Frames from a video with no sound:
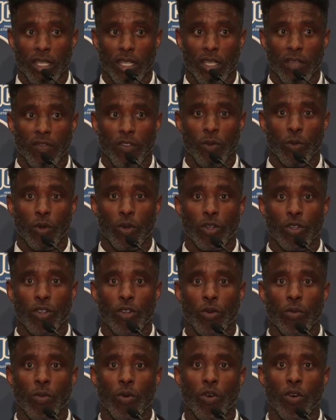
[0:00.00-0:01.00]
If you want to
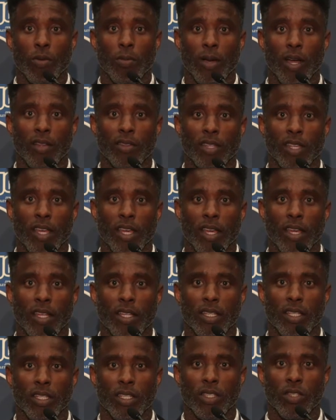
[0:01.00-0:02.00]
know more about that,
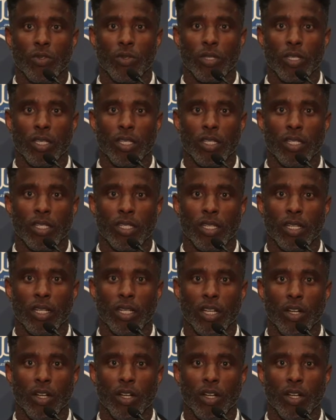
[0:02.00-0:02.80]
you can